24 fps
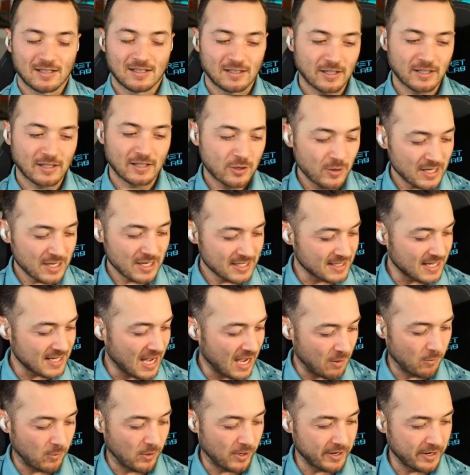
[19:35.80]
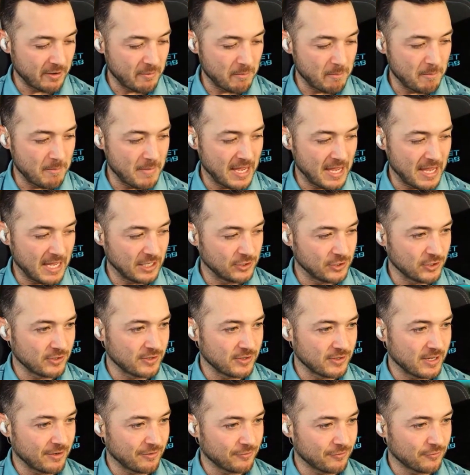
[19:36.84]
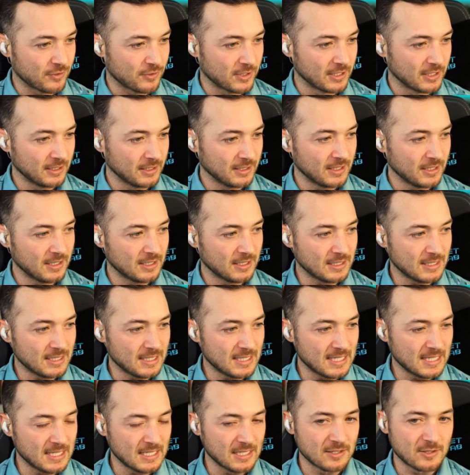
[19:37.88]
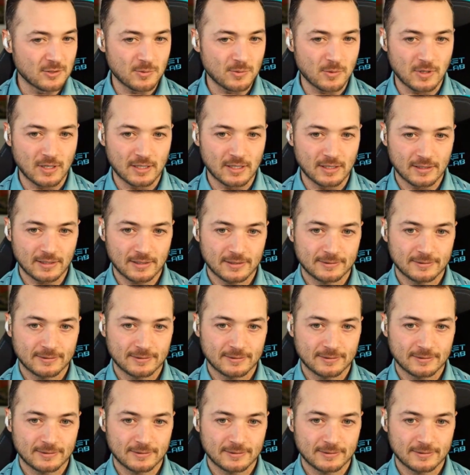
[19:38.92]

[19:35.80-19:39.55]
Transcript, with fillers: like, who has not won a major that really needs one?